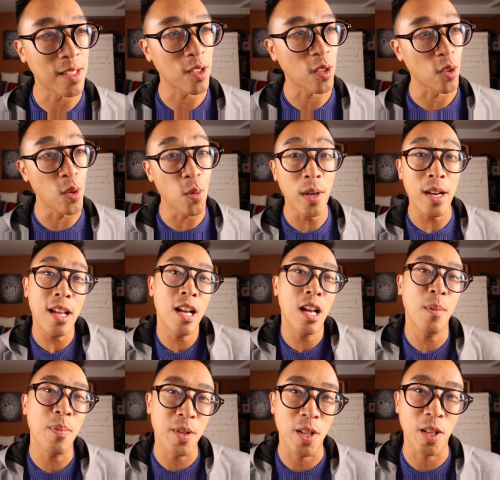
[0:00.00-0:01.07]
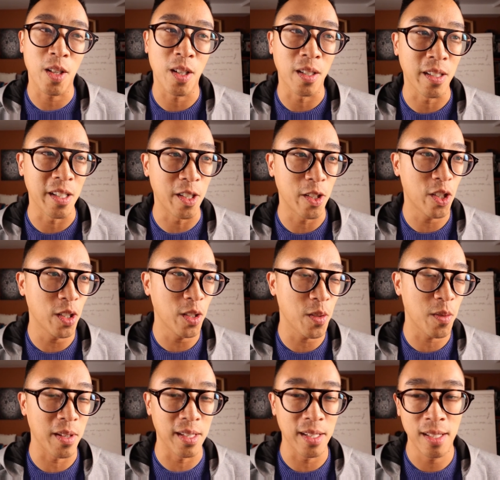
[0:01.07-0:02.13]
so you want to help your
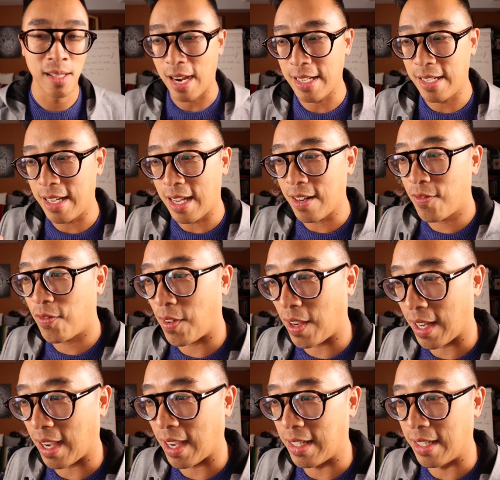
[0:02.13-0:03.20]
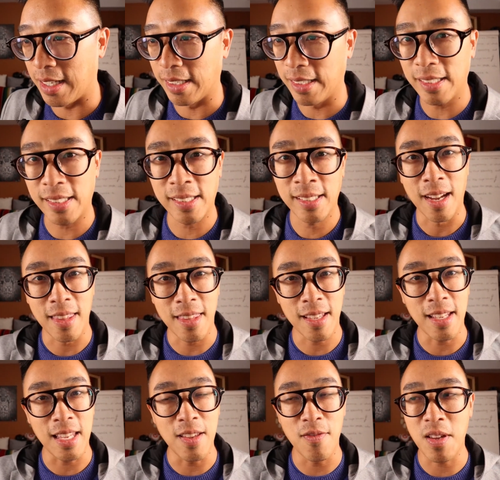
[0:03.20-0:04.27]
children identify ideas and
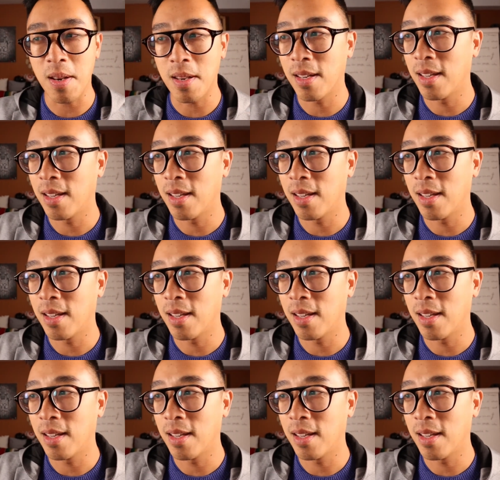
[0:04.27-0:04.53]
then even